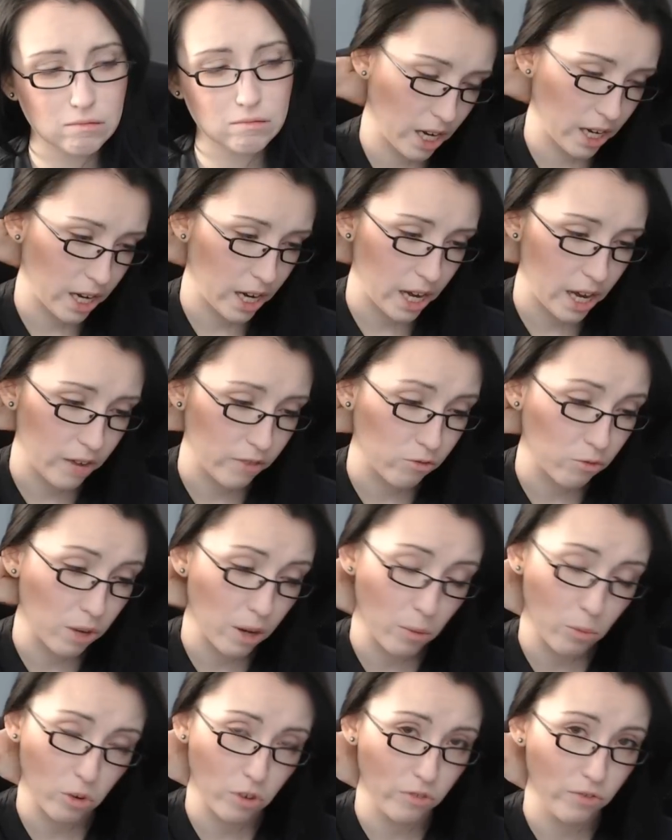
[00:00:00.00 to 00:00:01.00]
I, I have
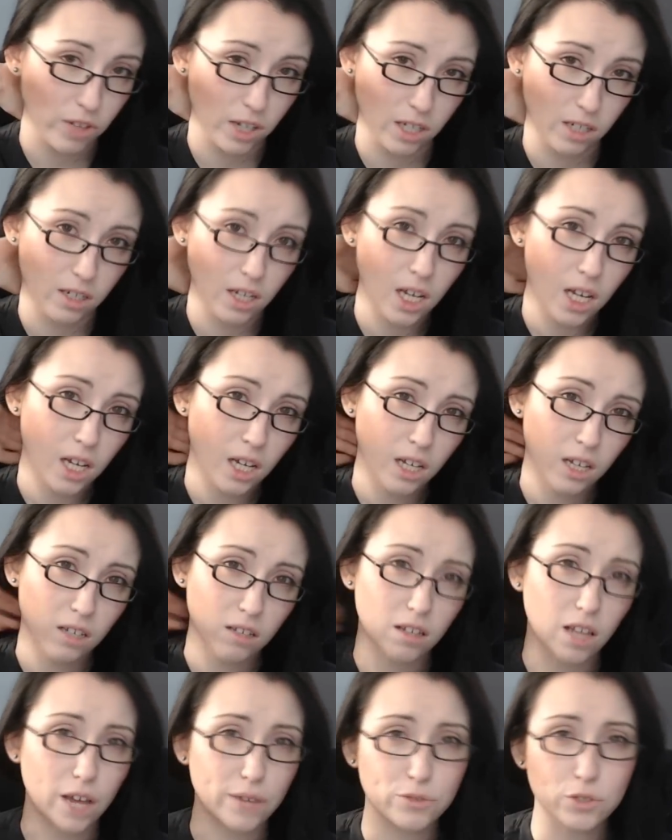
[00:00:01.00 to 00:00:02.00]
way more fun
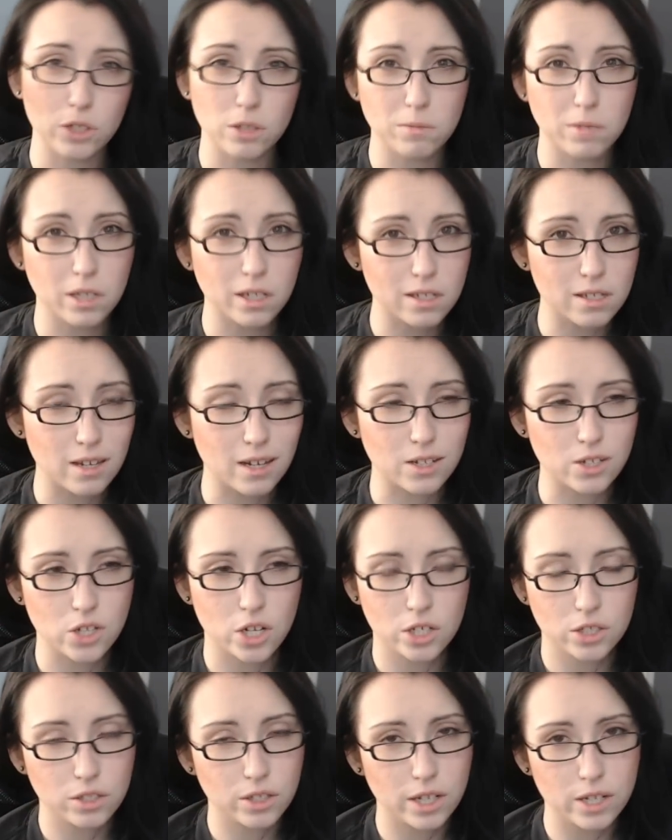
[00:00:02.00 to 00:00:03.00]
live streaming because I can
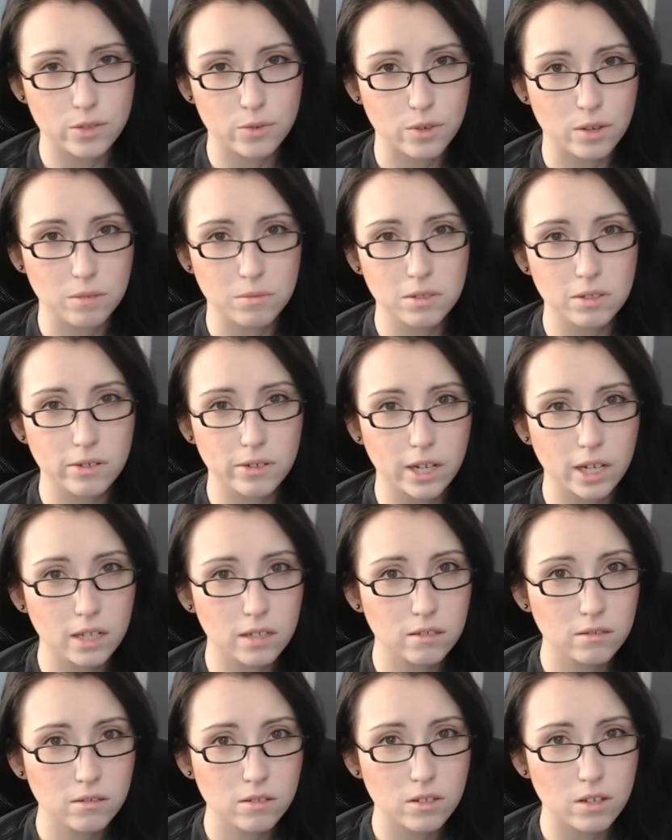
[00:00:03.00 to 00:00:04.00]
talk to you guys while I'm doing it.